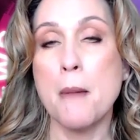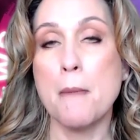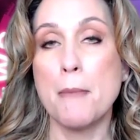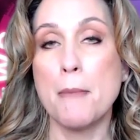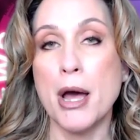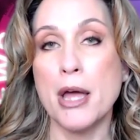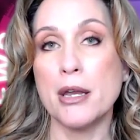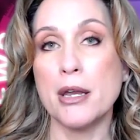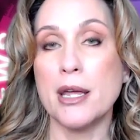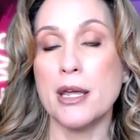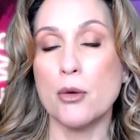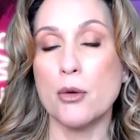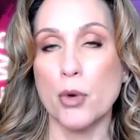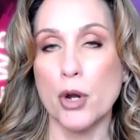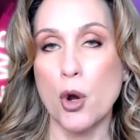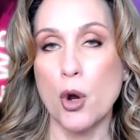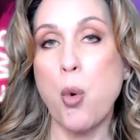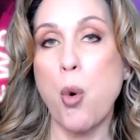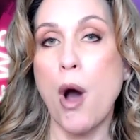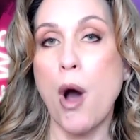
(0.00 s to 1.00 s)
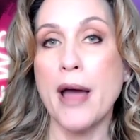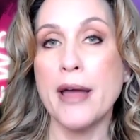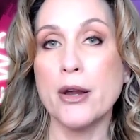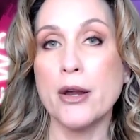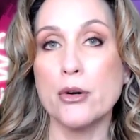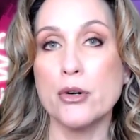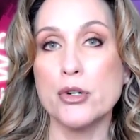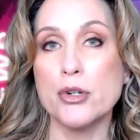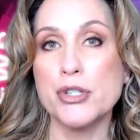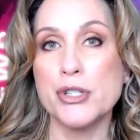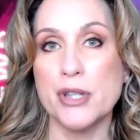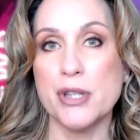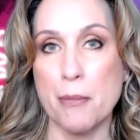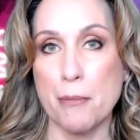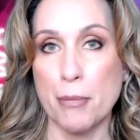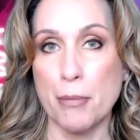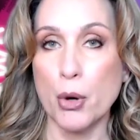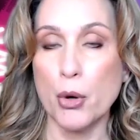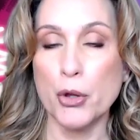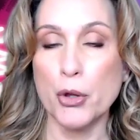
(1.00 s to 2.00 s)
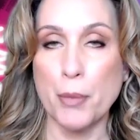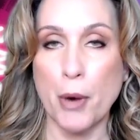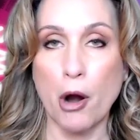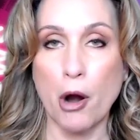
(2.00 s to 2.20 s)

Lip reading: but it requires that both